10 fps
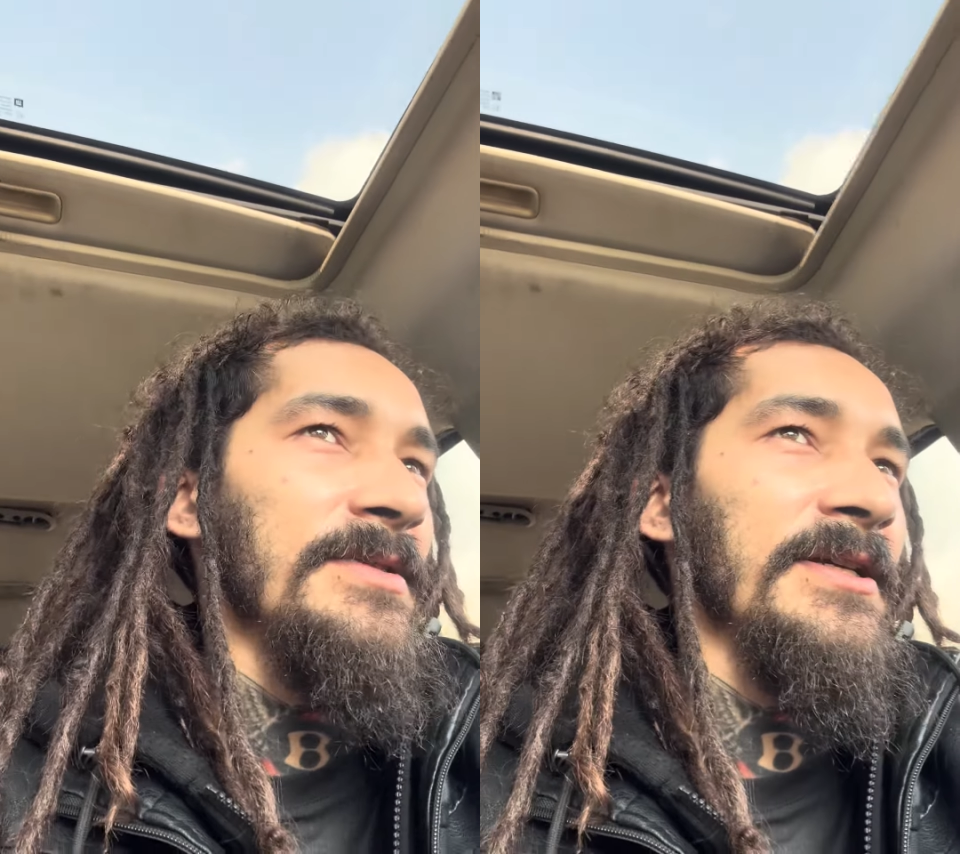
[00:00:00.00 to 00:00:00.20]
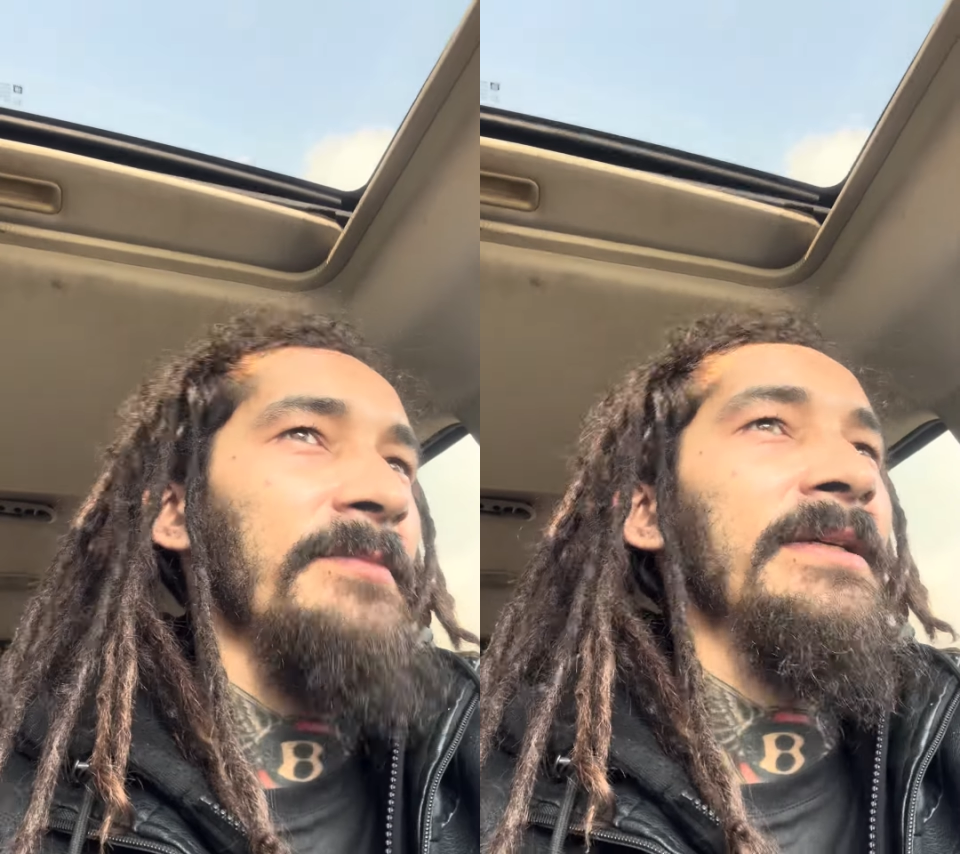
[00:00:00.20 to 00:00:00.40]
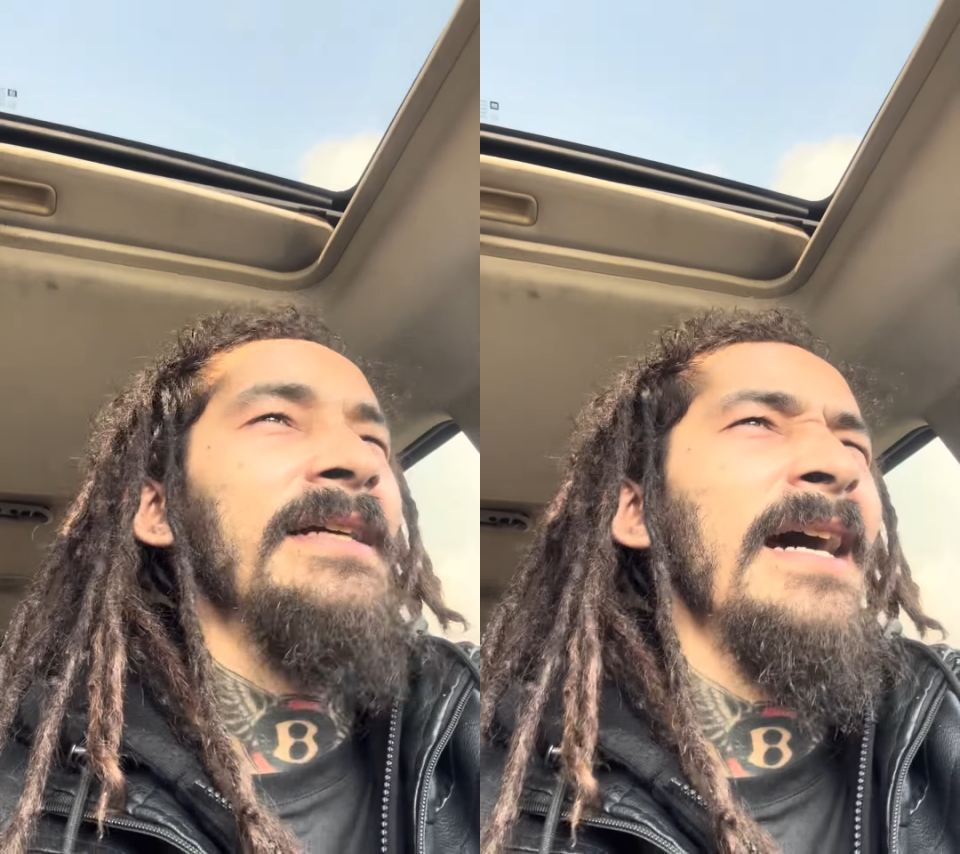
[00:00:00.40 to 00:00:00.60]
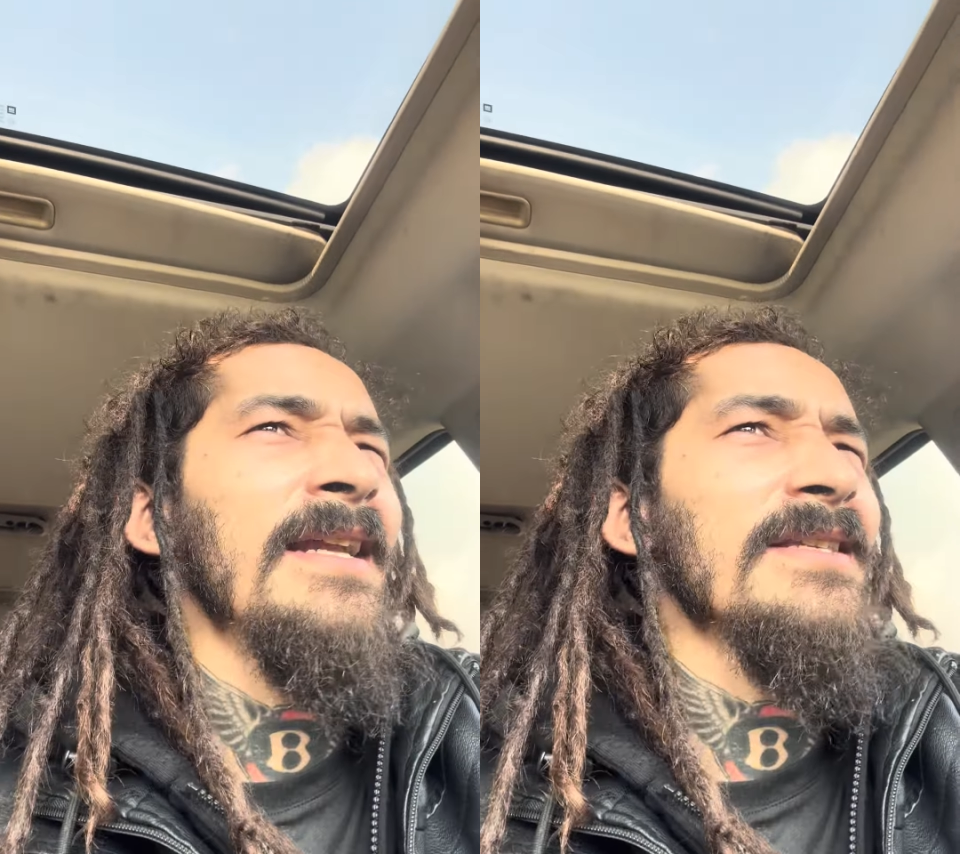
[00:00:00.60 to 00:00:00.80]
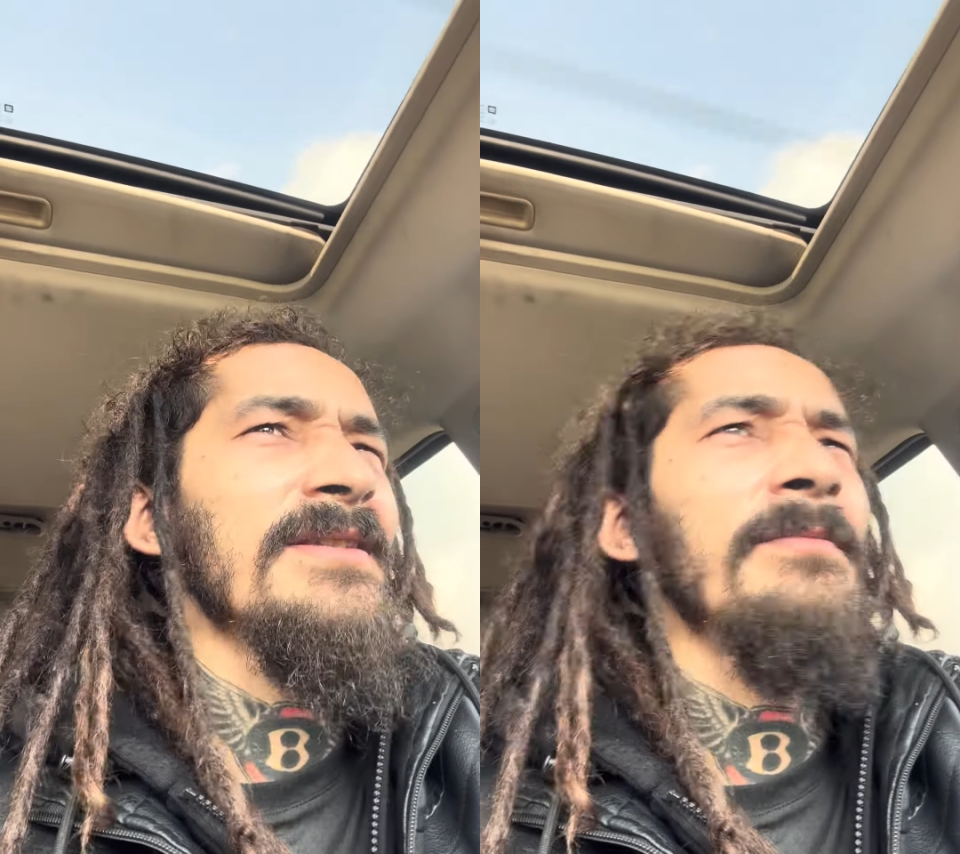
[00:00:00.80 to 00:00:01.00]
it could be kind
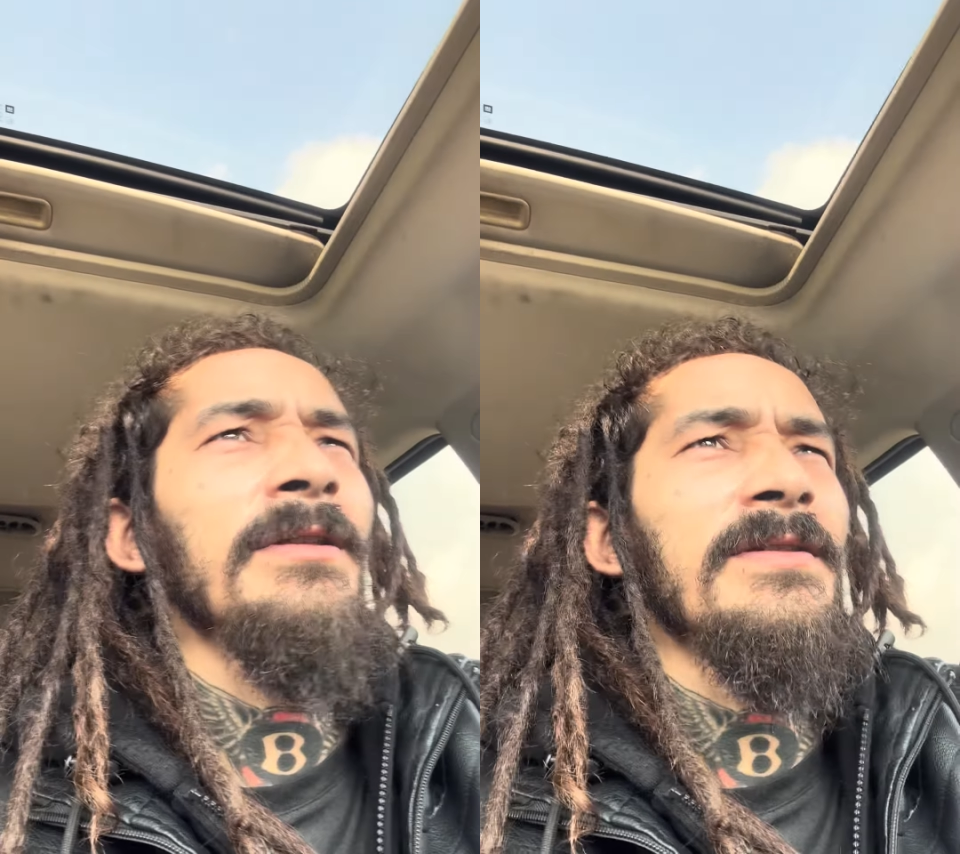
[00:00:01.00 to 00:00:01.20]
of similar,